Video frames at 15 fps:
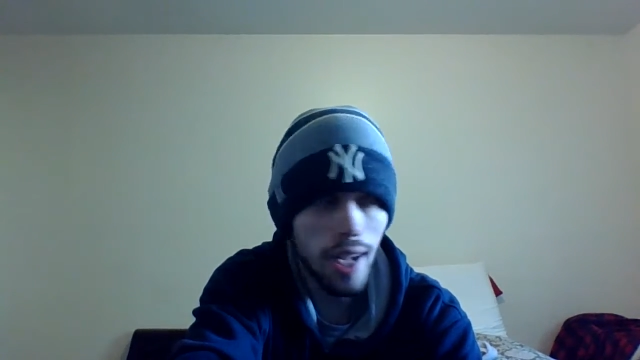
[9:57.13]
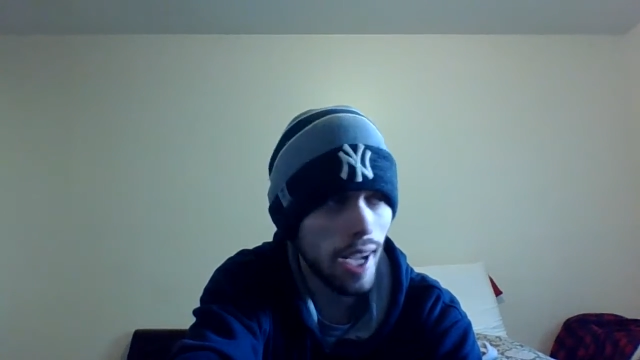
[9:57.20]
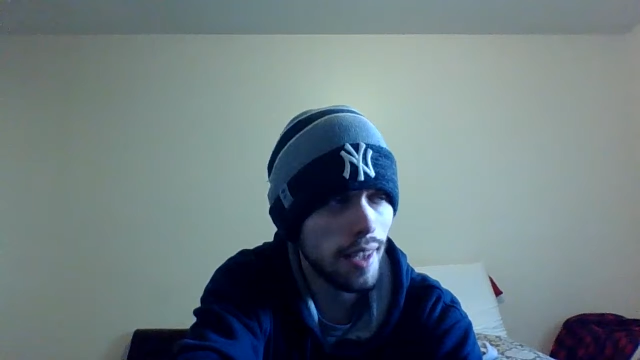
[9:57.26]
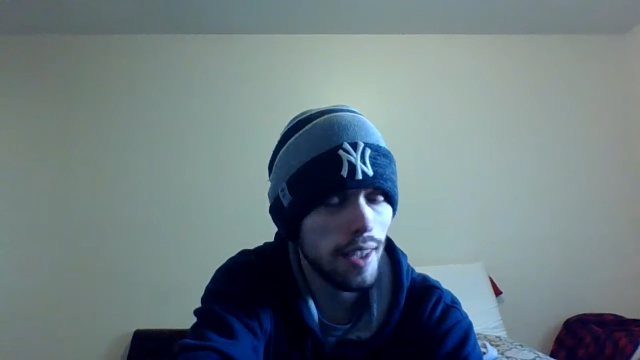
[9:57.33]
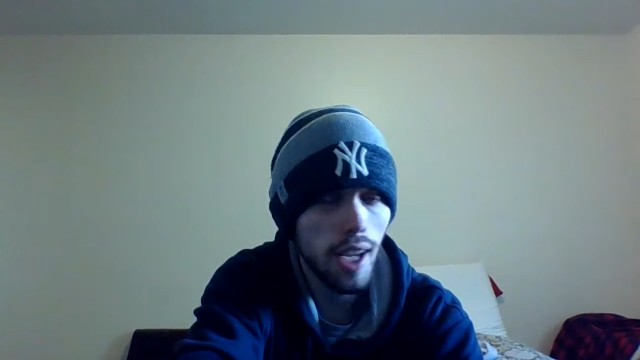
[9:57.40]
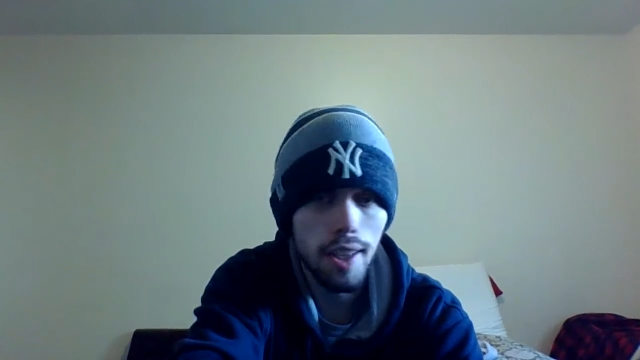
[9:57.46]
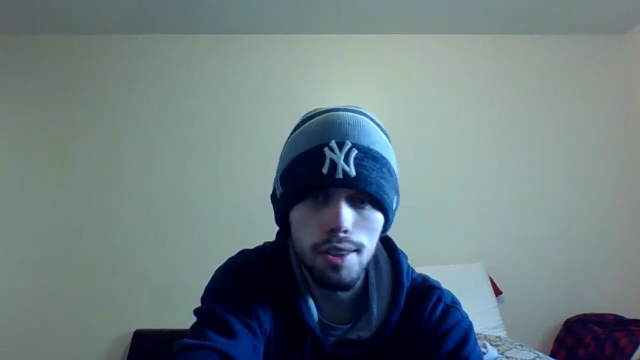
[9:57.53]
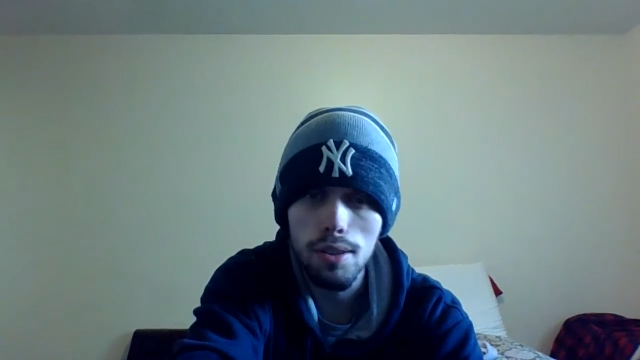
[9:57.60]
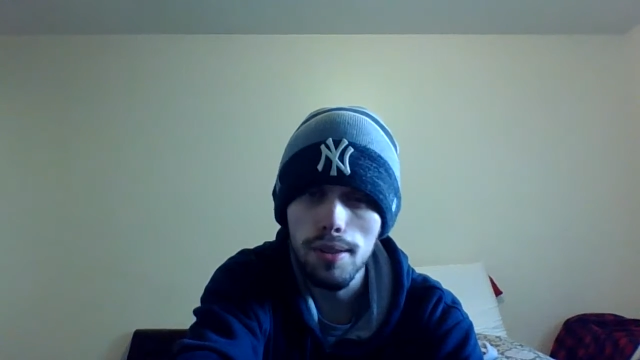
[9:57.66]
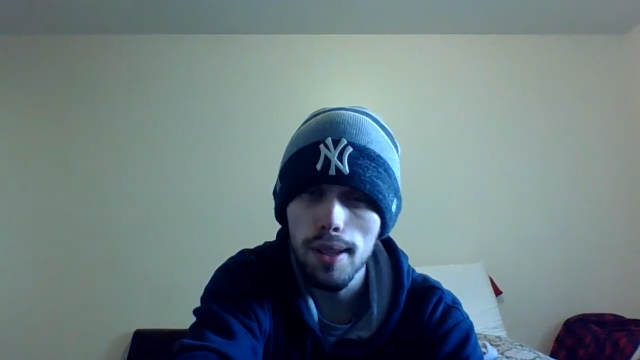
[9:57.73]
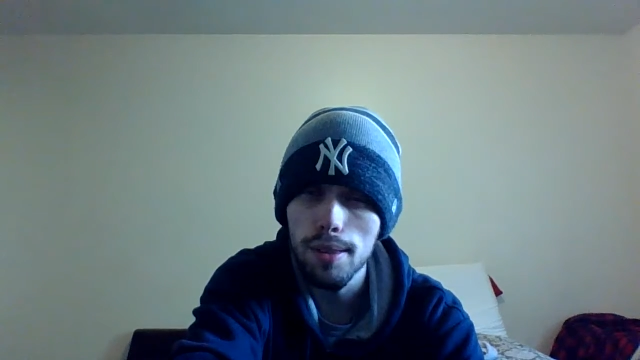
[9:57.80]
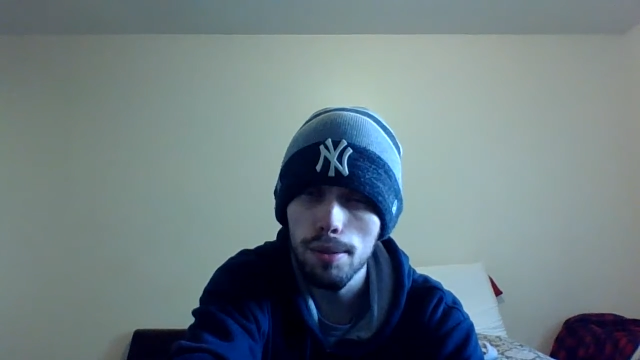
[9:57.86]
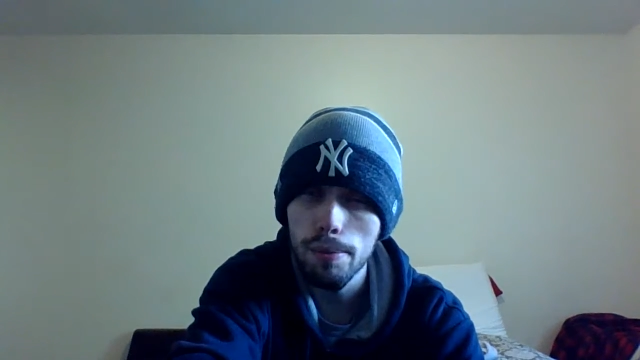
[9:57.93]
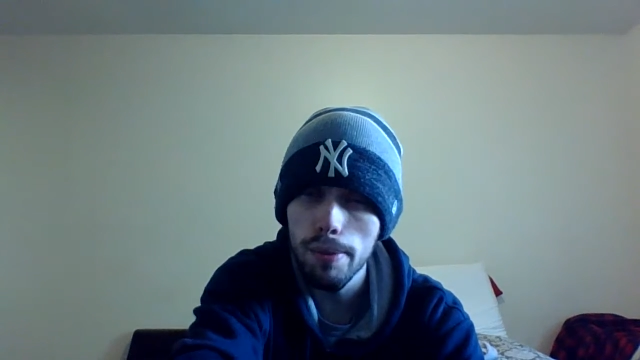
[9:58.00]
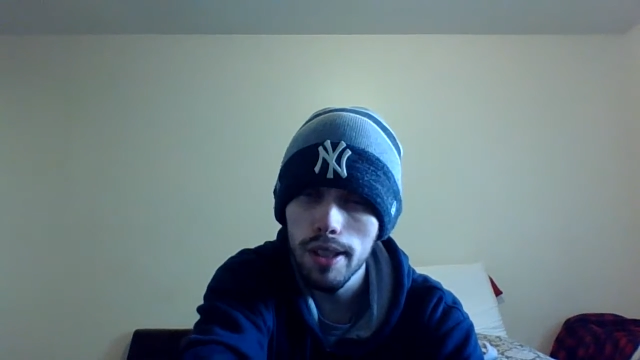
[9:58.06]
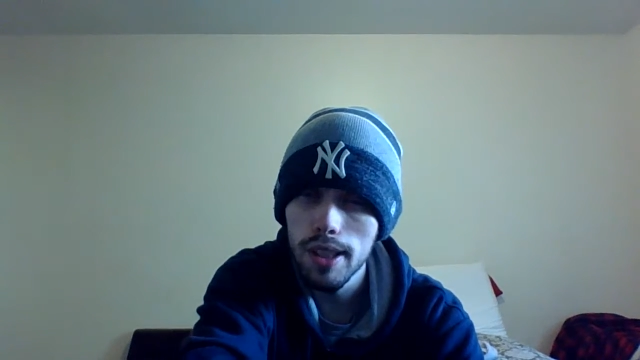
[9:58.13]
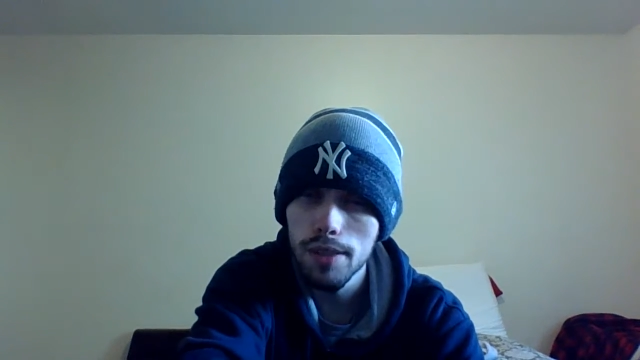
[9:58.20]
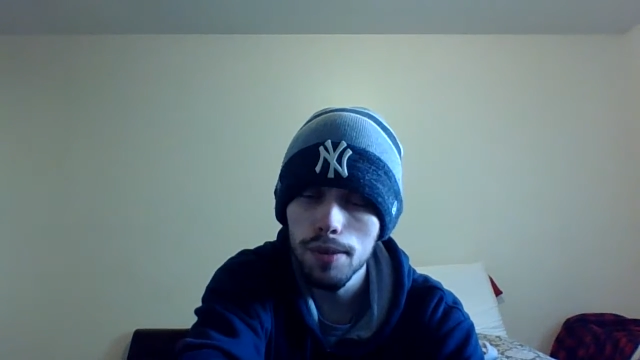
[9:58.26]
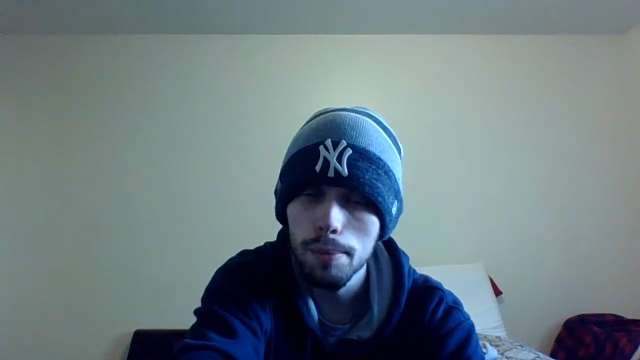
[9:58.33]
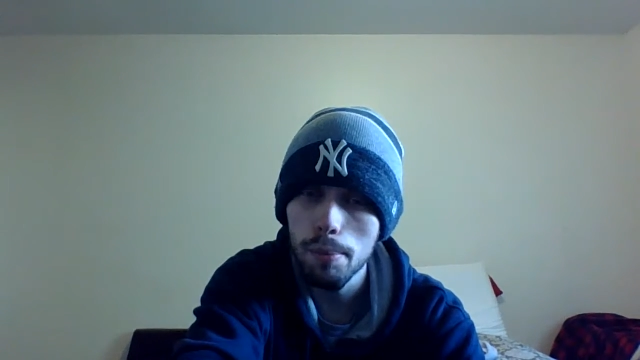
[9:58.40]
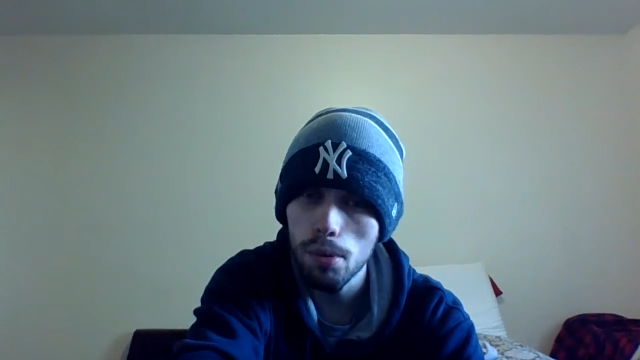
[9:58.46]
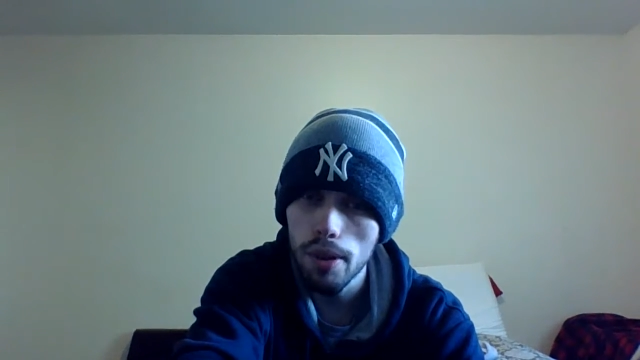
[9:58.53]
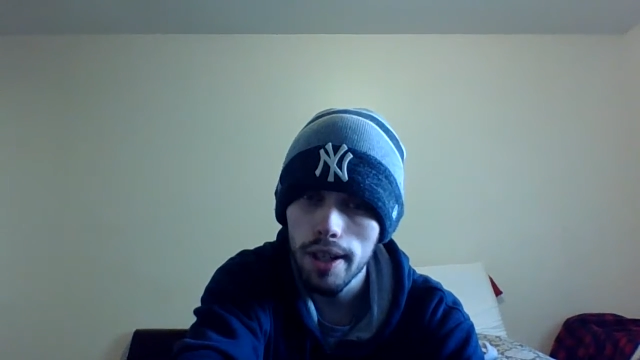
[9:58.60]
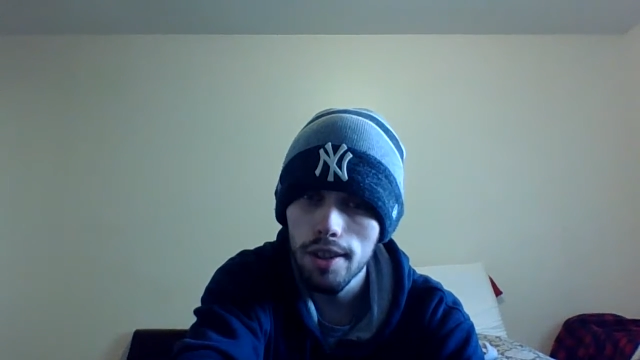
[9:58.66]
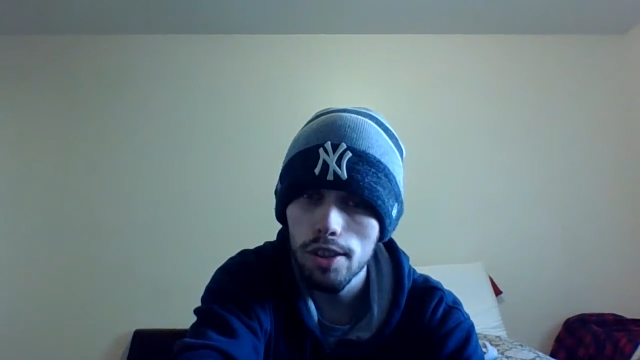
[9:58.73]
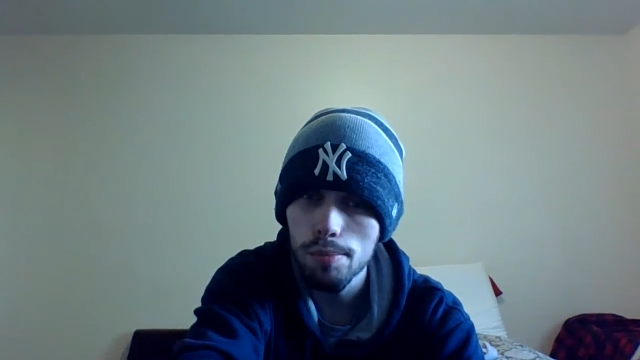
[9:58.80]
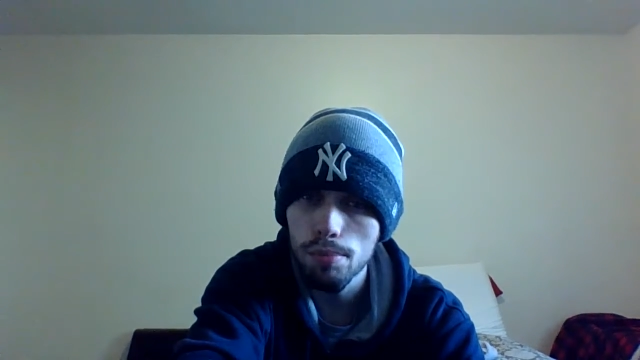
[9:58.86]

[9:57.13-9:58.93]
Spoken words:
I saw like 3 different players